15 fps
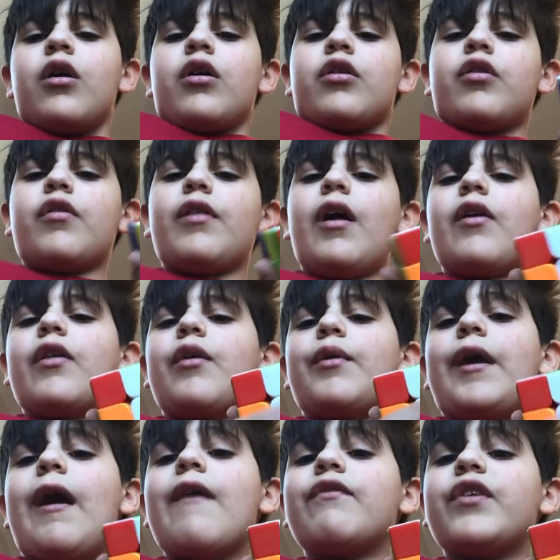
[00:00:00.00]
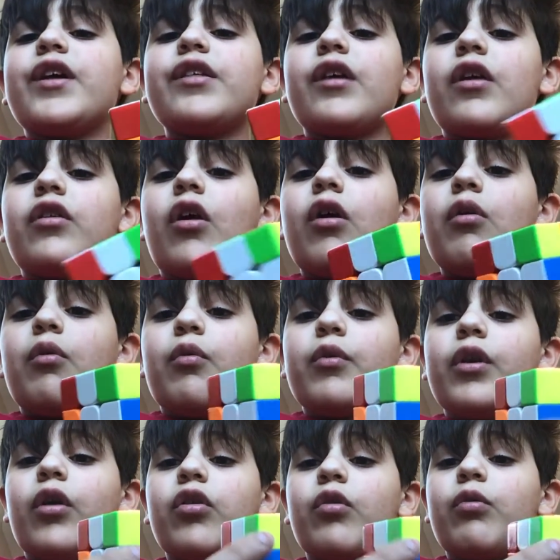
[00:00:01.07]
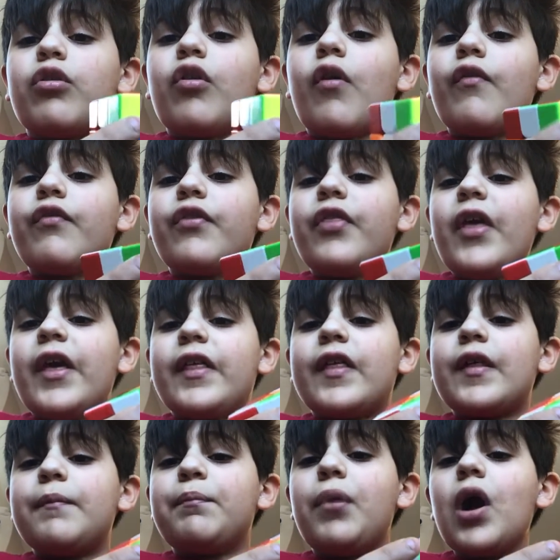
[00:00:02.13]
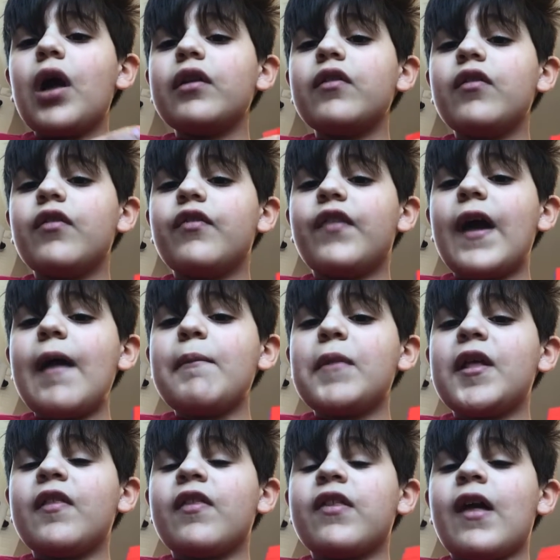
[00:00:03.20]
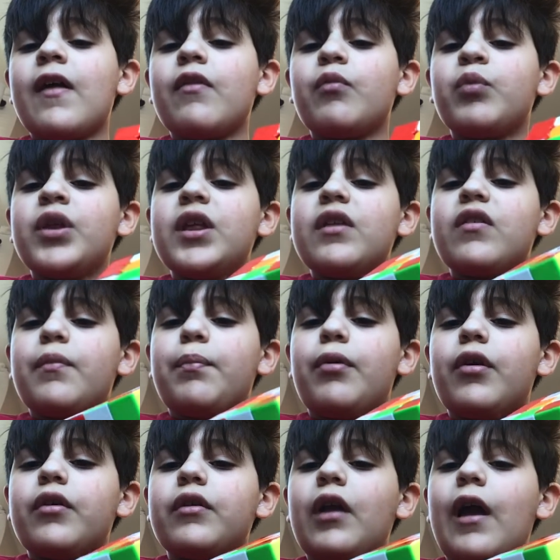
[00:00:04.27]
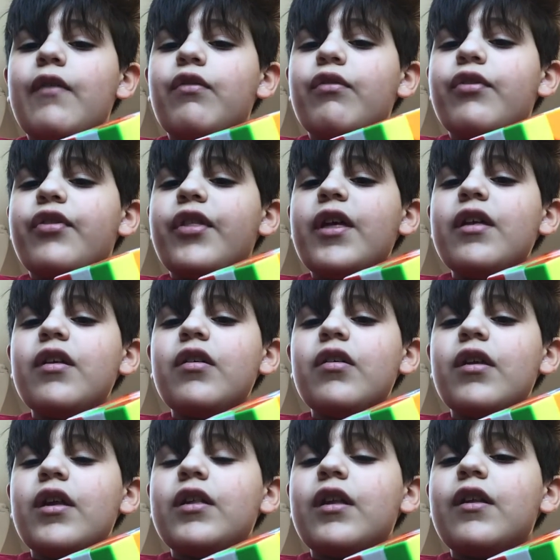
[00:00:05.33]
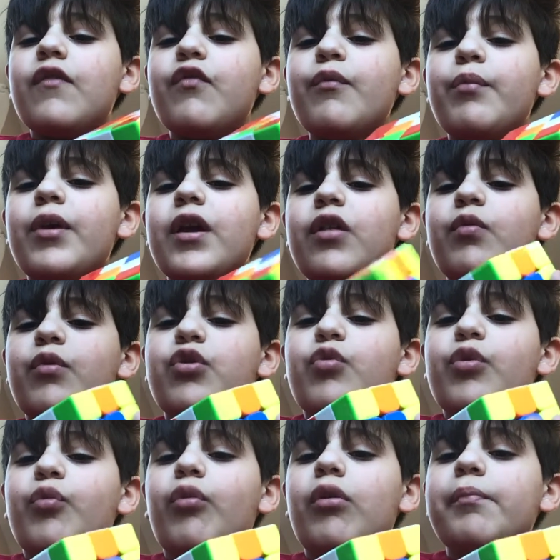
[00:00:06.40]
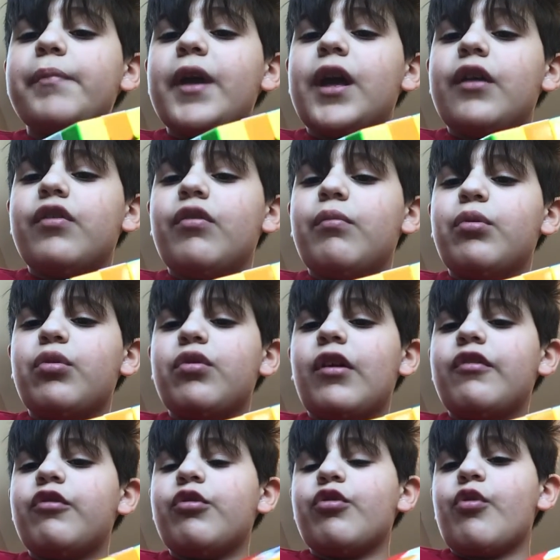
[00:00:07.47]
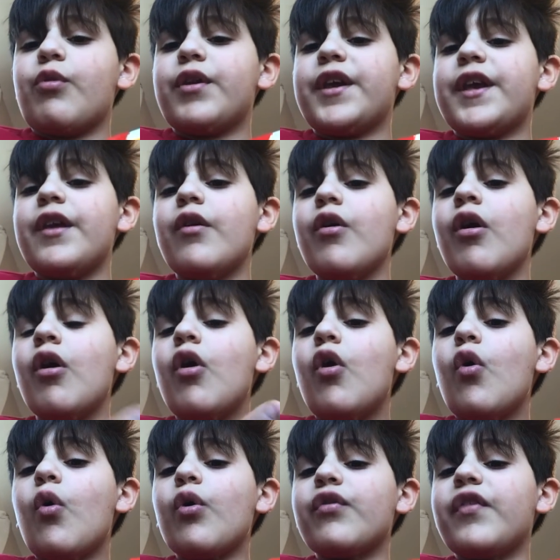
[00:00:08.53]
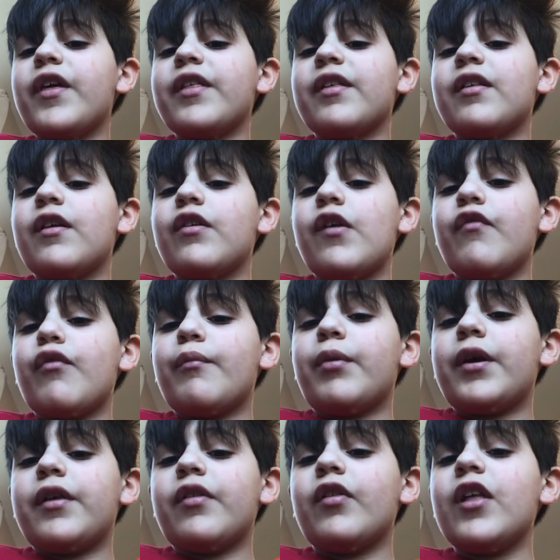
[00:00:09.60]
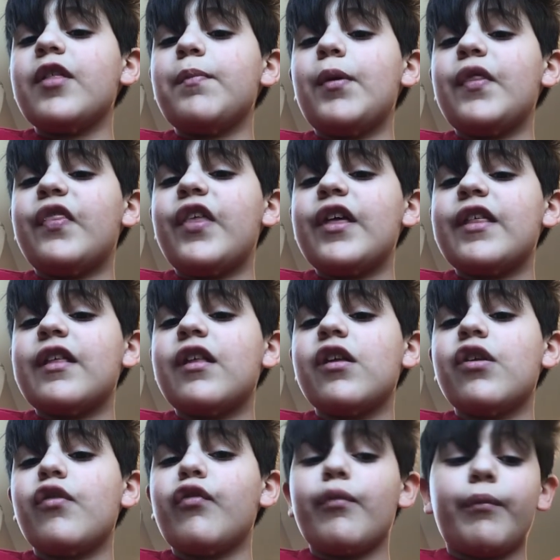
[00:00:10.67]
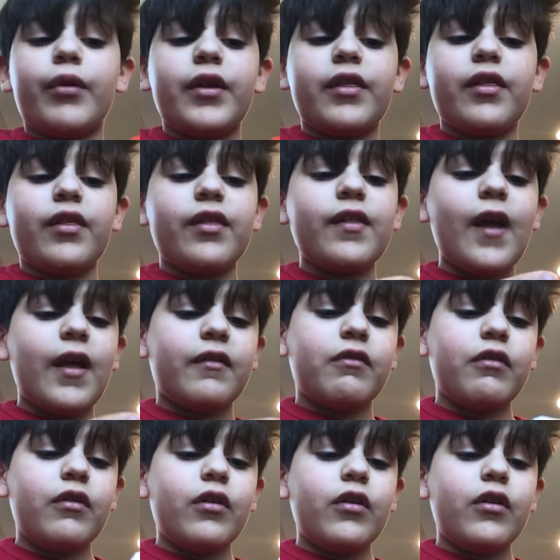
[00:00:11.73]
So now that we have this, and oh, we also solved this, but that means that we need to put either this in a different place, which we won't because the blue center is already here, or this in a different place. Let's put this in a different place instead.